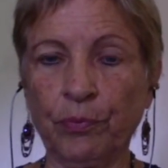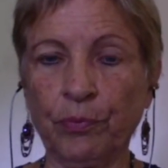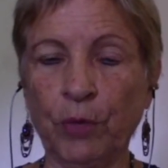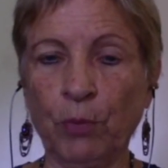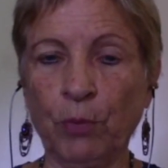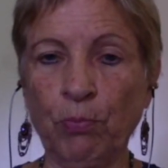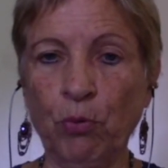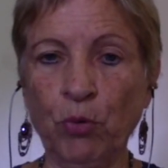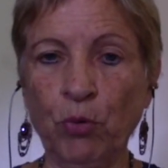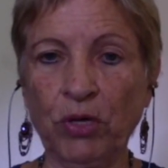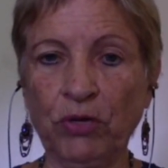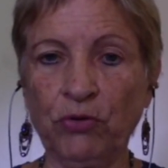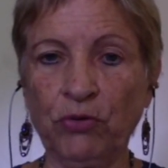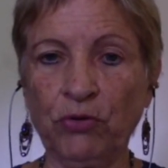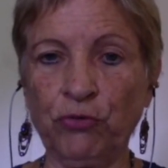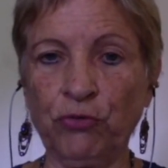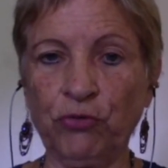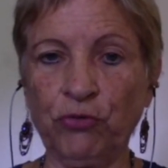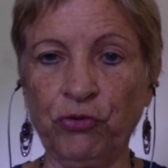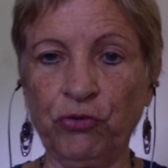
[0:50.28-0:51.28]
Point is
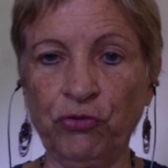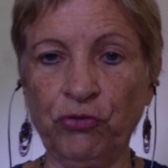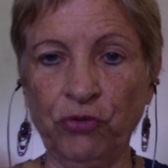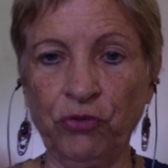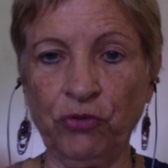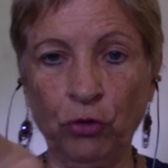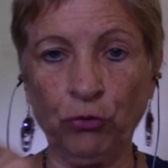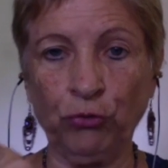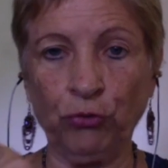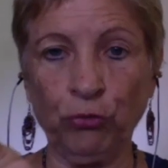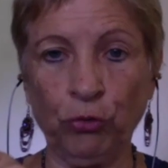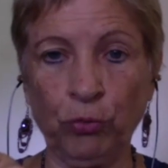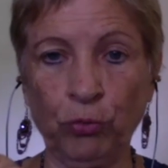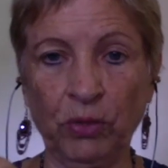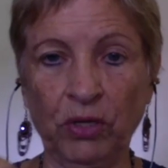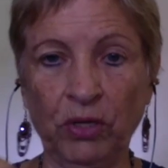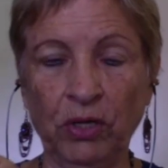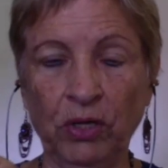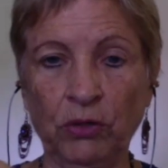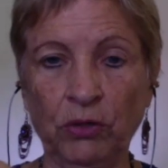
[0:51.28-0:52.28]
just a single
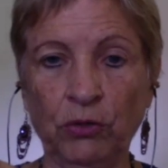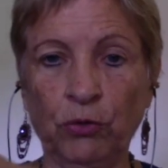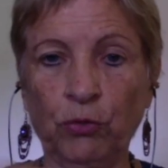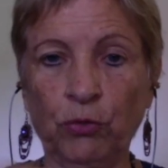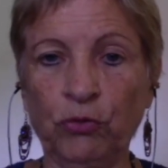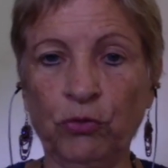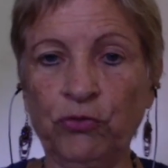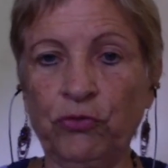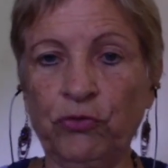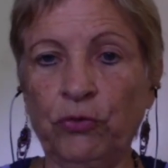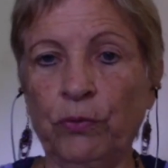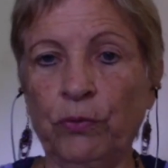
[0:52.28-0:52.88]
terminated crystal.